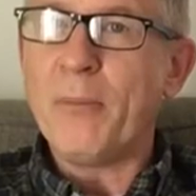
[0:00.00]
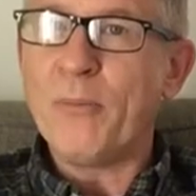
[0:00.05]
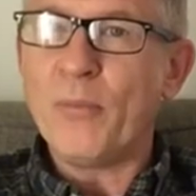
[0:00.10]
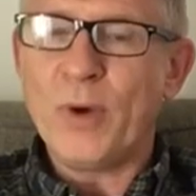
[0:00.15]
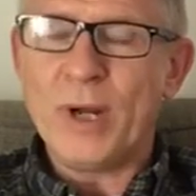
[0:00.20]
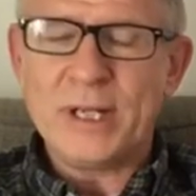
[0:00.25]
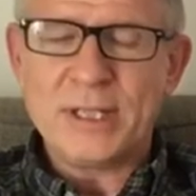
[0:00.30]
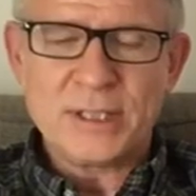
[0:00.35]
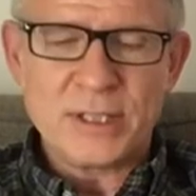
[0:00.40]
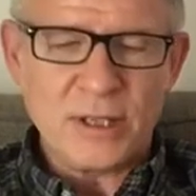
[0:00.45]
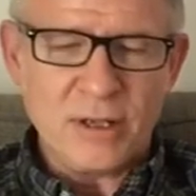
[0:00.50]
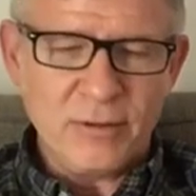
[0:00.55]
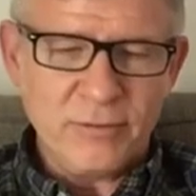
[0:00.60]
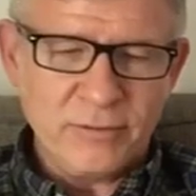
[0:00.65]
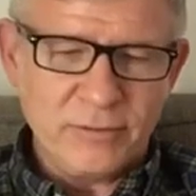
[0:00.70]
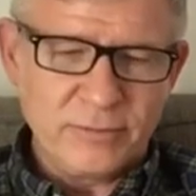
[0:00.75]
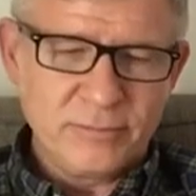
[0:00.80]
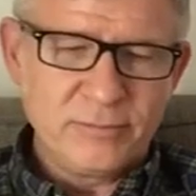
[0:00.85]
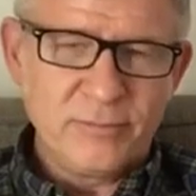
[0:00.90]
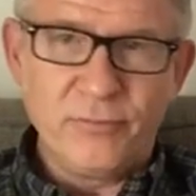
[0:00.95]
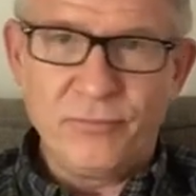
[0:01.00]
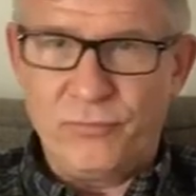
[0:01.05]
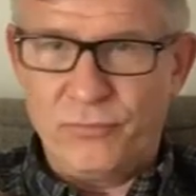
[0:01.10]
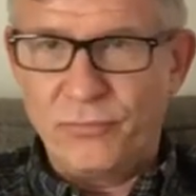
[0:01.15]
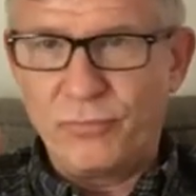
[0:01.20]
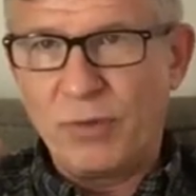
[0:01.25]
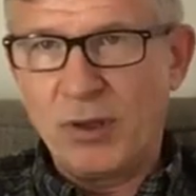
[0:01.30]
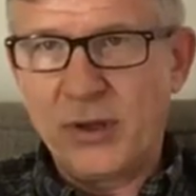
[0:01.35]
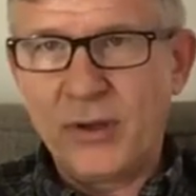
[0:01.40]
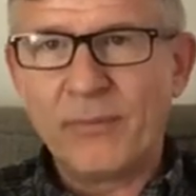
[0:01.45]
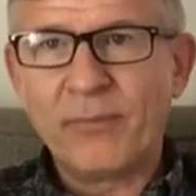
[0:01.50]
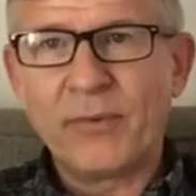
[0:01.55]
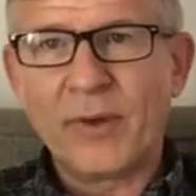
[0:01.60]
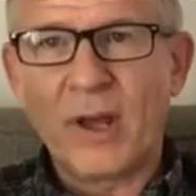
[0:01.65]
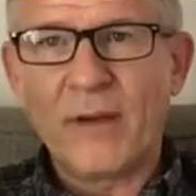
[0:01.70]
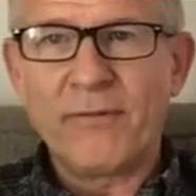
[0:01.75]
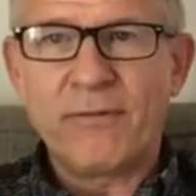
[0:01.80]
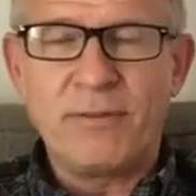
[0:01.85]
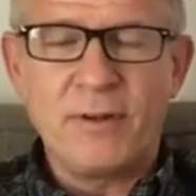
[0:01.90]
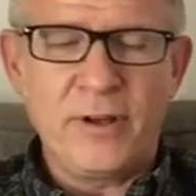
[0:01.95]
went off
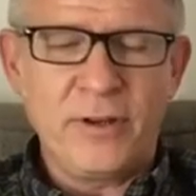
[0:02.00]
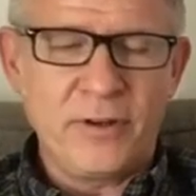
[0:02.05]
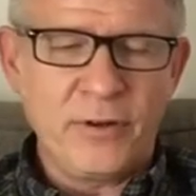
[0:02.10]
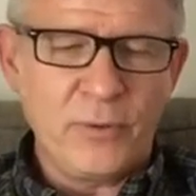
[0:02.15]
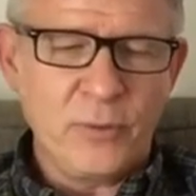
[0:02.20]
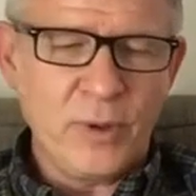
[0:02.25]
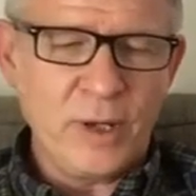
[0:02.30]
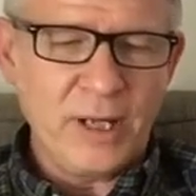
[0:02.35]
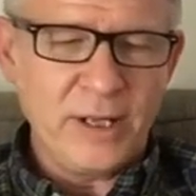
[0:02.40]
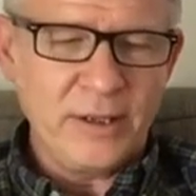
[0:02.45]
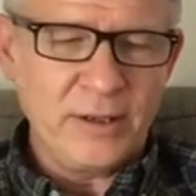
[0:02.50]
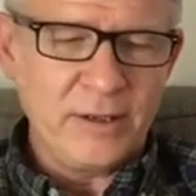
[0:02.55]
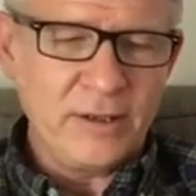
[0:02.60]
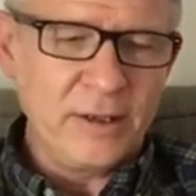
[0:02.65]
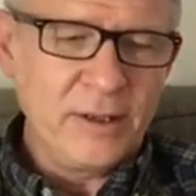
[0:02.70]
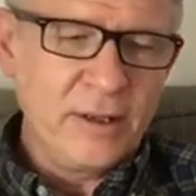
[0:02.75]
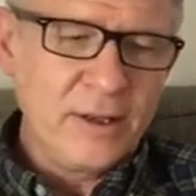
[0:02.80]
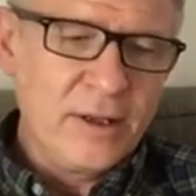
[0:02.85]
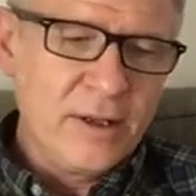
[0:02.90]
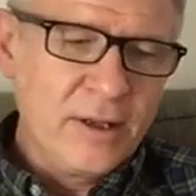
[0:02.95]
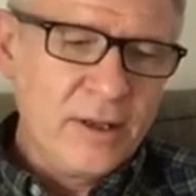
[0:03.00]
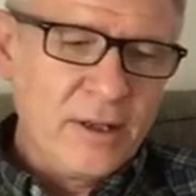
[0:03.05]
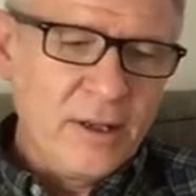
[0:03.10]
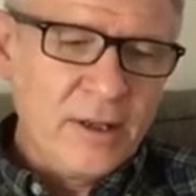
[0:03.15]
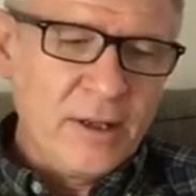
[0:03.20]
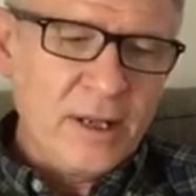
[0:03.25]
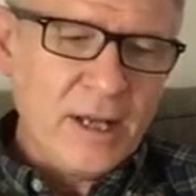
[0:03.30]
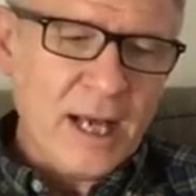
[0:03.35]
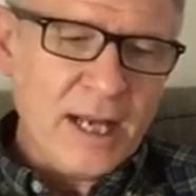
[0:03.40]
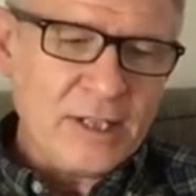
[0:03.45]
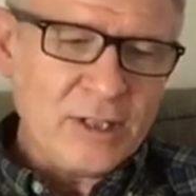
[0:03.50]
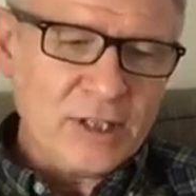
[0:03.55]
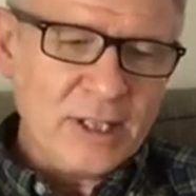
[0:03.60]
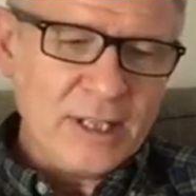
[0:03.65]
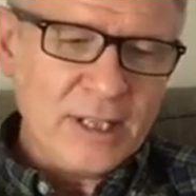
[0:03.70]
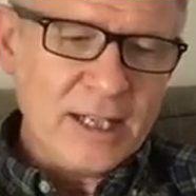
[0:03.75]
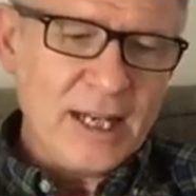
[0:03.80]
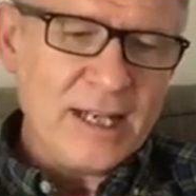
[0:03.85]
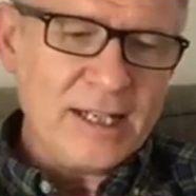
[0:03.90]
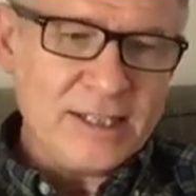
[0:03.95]
further away than actually
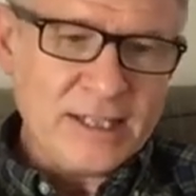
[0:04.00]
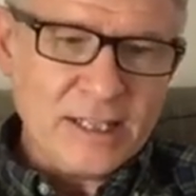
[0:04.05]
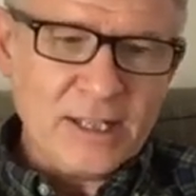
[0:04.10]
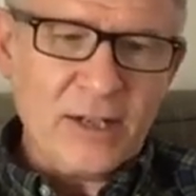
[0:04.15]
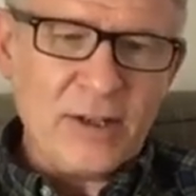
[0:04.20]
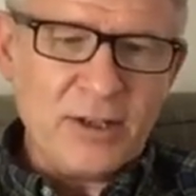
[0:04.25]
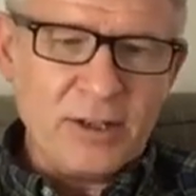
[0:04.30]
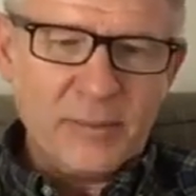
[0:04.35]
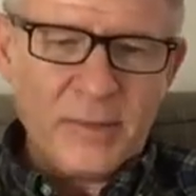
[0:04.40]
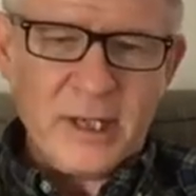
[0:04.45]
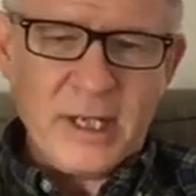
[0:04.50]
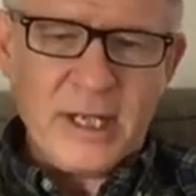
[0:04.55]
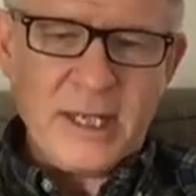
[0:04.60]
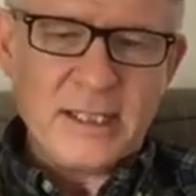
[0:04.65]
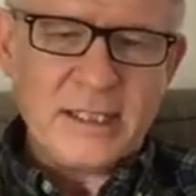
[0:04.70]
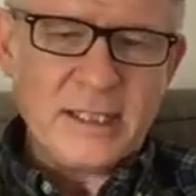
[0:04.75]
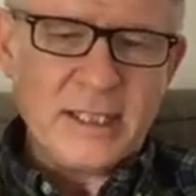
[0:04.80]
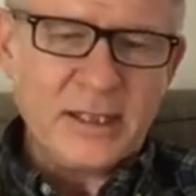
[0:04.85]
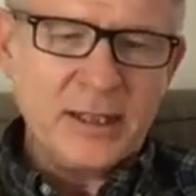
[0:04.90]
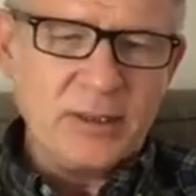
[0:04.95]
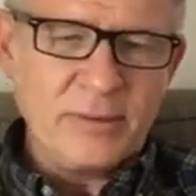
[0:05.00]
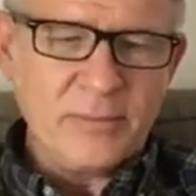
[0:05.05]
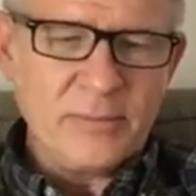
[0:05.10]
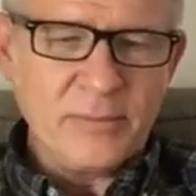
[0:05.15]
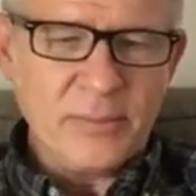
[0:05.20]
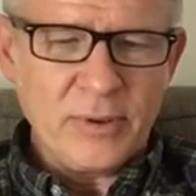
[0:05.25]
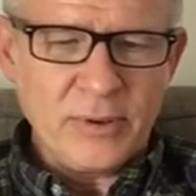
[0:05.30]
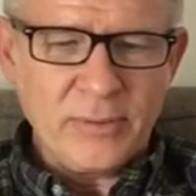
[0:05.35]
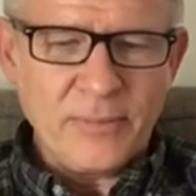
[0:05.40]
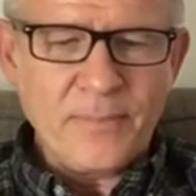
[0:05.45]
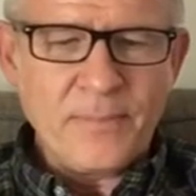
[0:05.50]
landing on them and hitting them, but